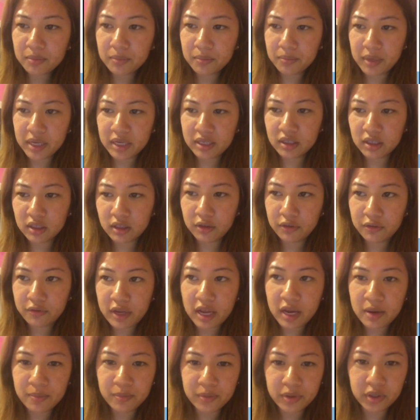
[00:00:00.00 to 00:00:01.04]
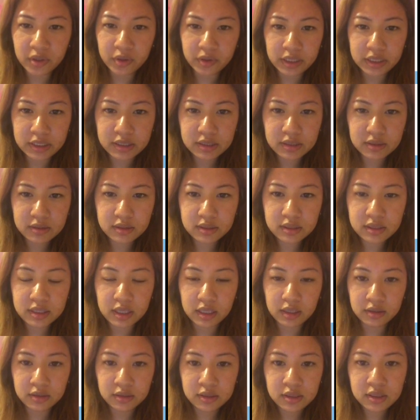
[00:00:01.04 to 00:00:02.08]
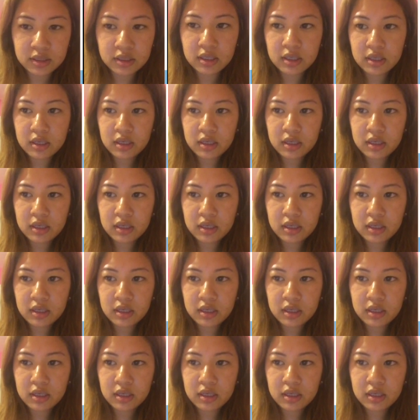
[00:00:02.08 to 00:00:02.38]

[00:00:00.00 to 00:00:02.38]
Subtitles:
made of embryonic cells.